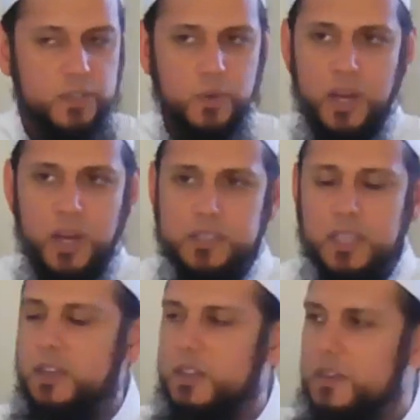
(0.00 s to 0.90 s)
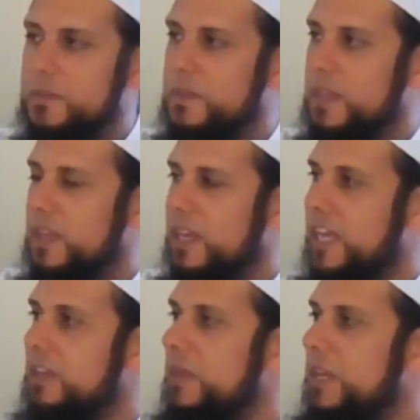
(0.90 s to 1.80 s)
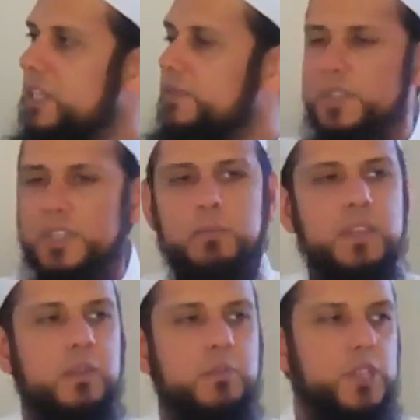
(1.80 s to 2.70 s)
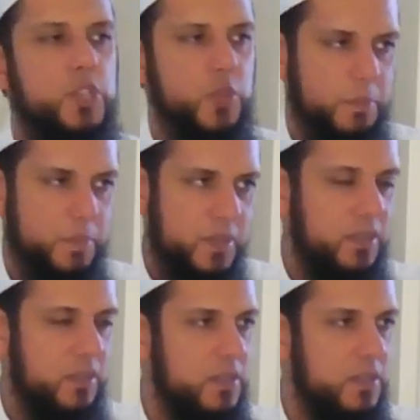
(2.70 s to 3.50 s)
So atal, it means for something to be stripped